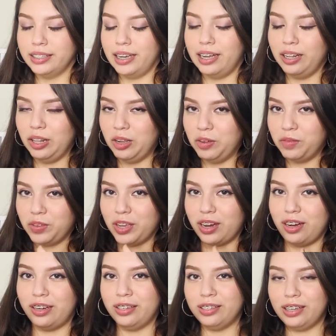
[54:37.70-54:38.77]
I love
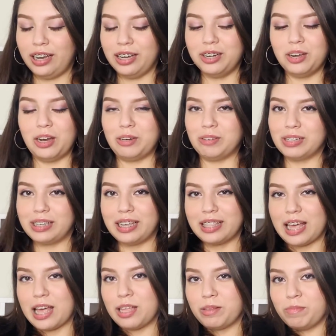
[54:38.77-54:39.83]
y'all. I know I don't say
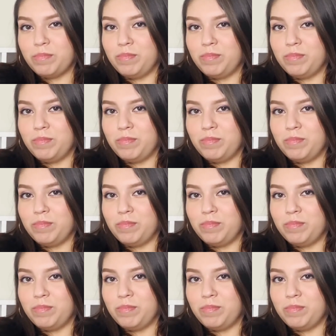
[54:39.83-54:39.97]
that